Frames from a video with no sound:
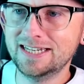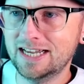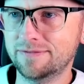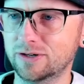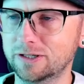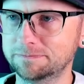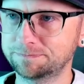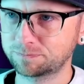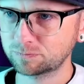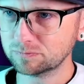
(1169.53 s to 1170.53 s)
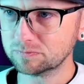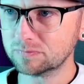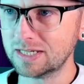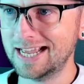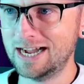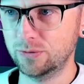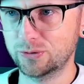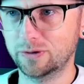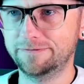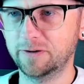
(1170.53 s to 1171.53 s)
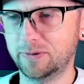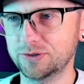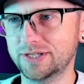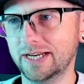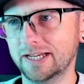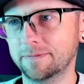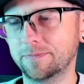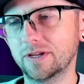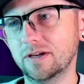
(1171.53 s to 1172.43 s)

Denver, outdoor football stadium.